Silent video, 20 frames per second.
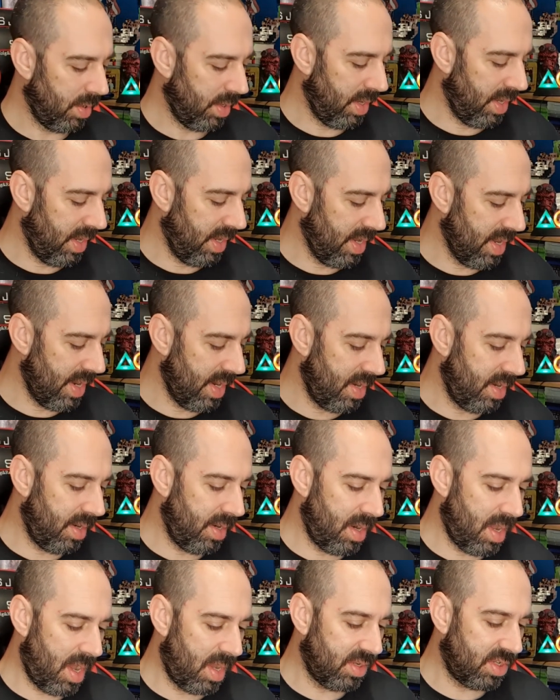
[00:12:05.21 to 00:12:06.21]
And
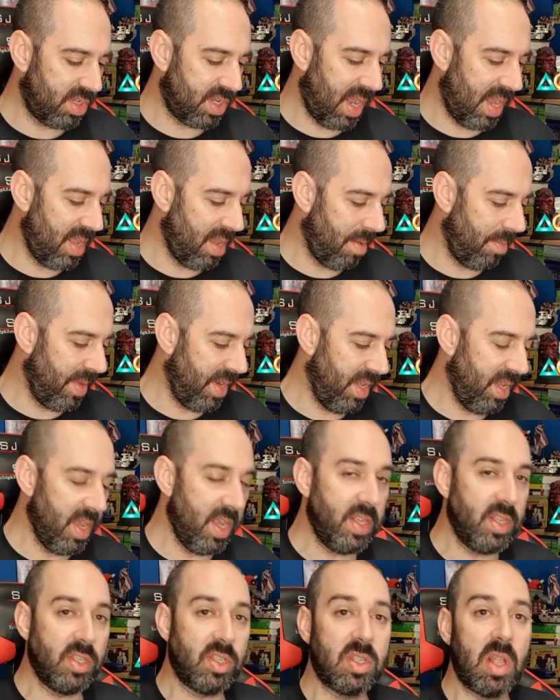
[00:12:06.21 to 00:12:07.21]
like I say, I mean,
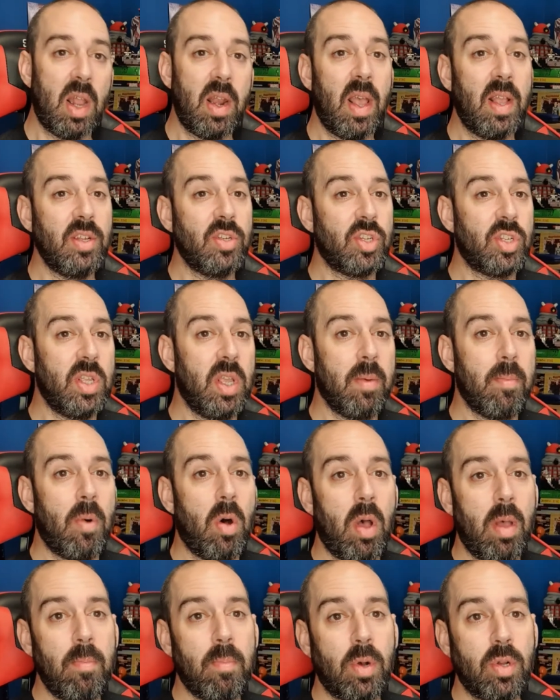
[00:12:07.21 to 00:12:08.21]
he's done
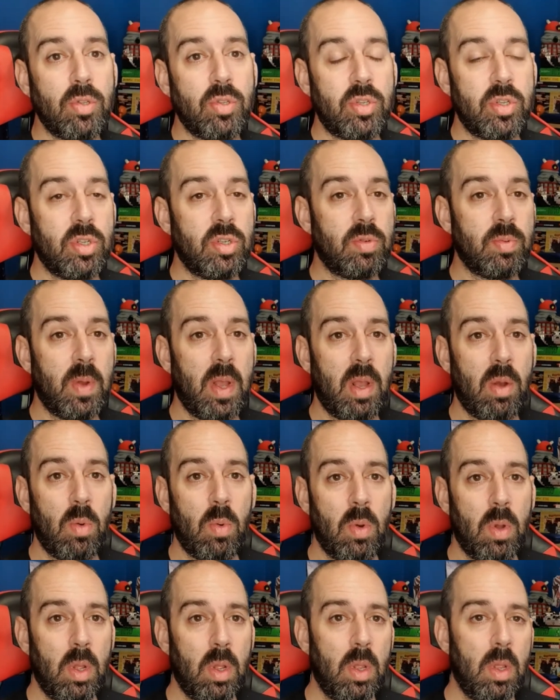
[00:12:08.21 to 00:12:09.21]
HDMI mods as
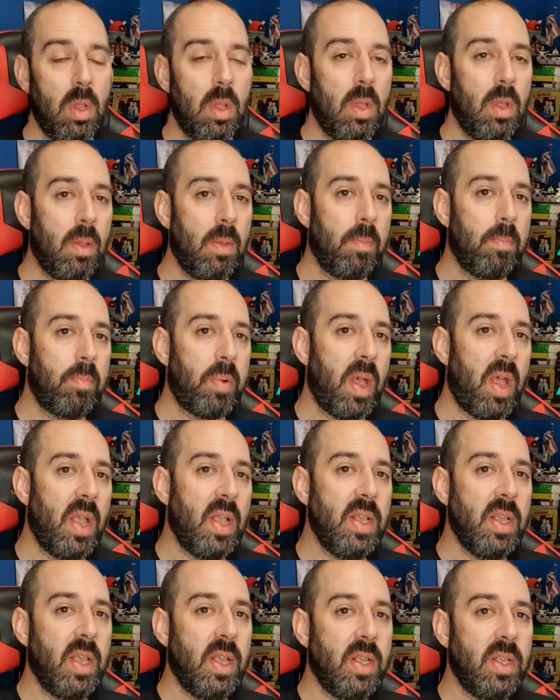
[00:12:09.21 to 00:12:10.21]
well, but
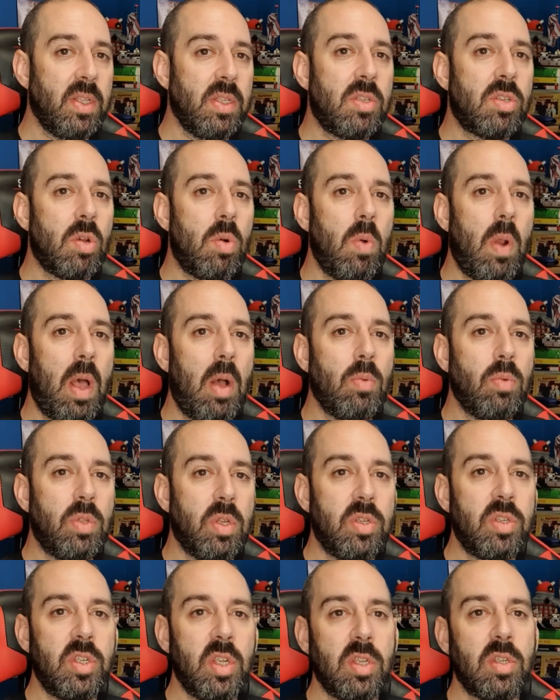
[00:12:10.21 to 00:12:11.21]
it's all older
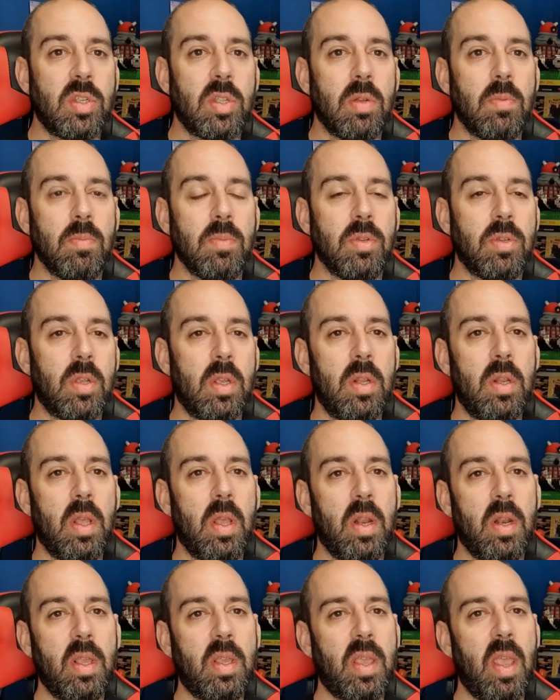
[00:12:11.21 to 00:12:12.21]
systems,
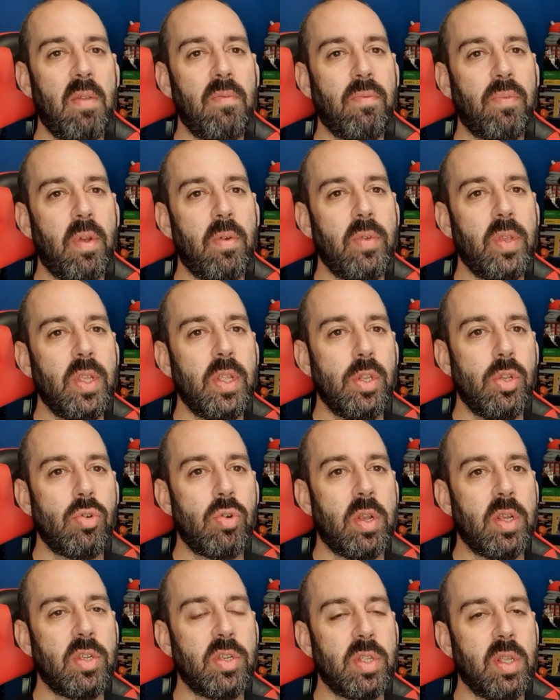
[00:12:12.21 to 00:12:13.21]
and again, very
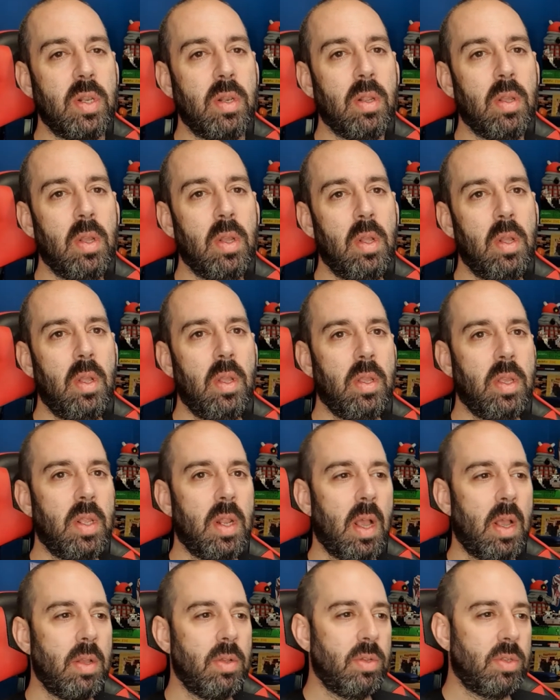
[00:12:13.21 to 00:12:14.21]
interesting. You
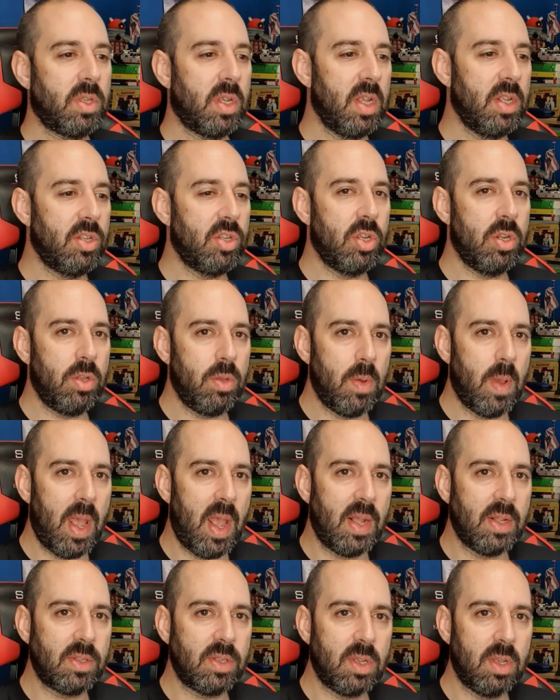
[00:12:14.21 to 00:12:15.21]
know, teaching you
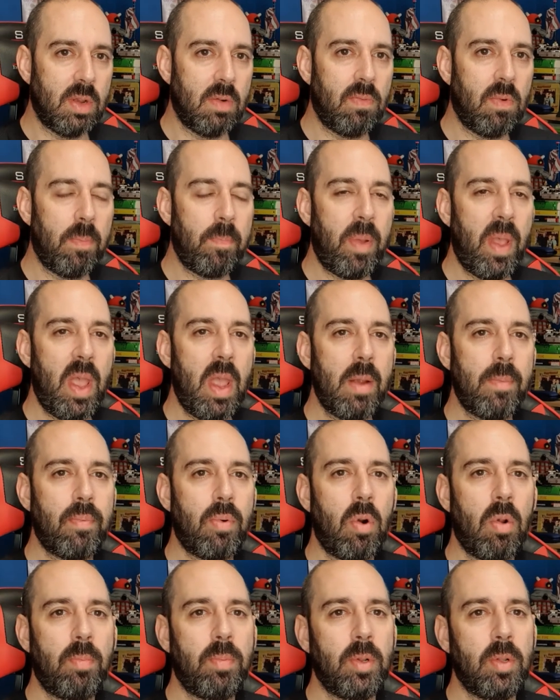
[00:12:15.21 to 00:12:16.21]
how to repair
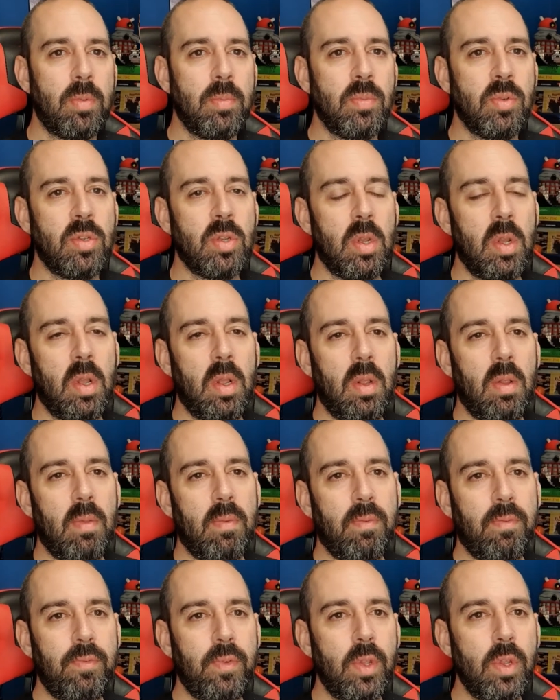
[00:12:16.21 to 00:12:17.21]
problems,
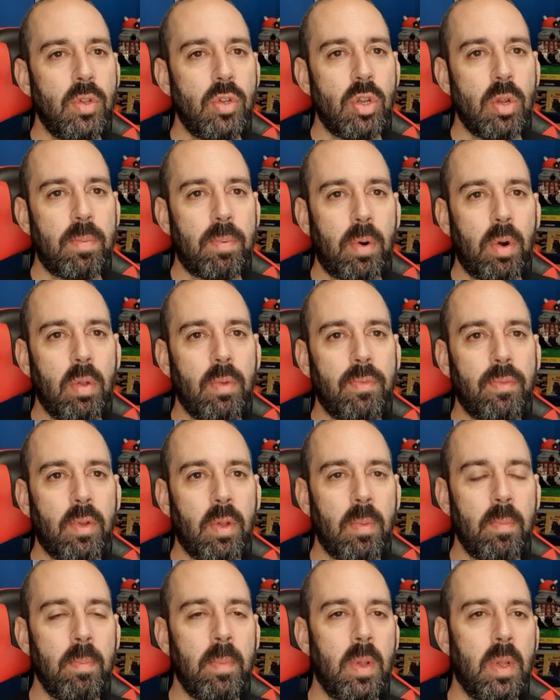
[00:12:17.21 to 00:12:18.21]
future-proof
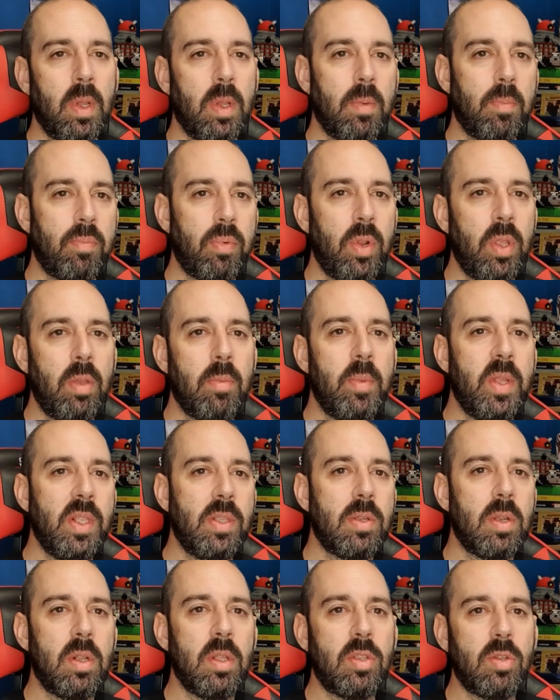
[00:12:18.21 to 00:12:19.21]
them, bring them
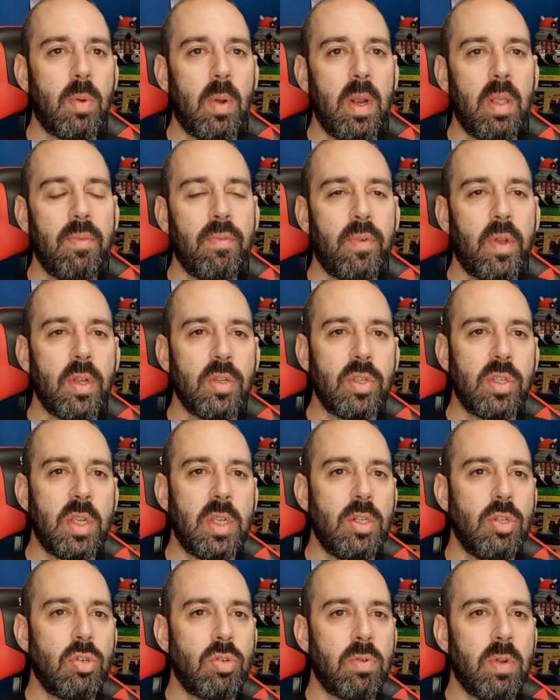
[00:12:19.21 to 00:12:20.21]
into the 21st
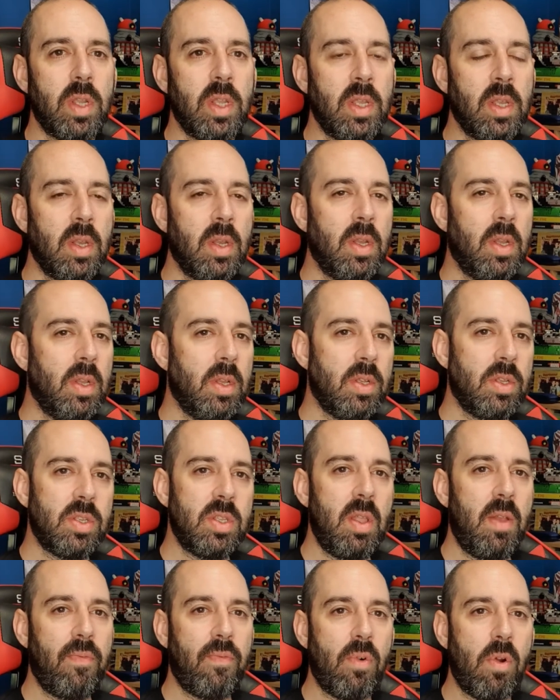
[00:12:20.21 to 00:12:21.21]
century. It's
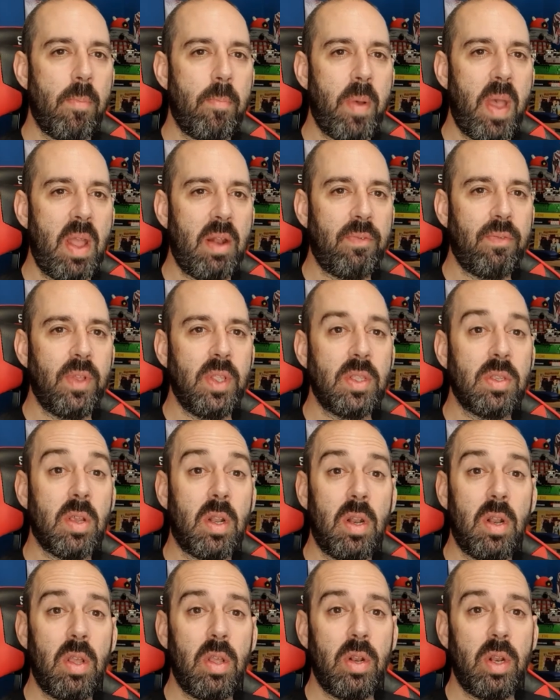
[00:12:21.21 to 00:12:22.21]
never a bad thing to
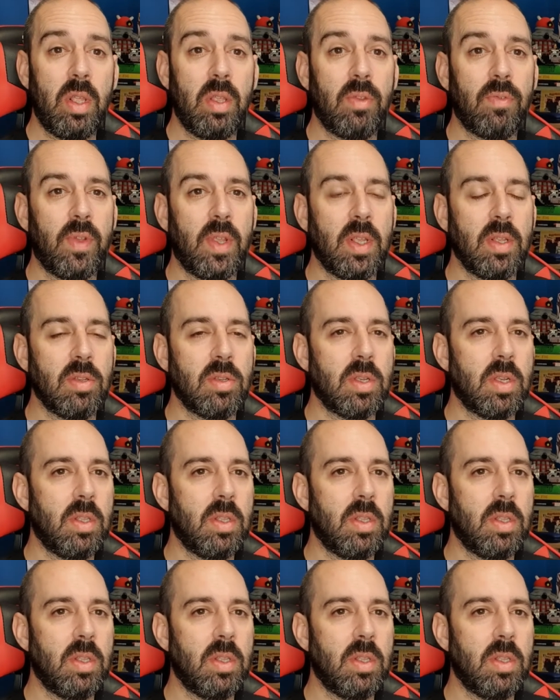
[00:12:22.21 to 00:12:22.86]
learn these things.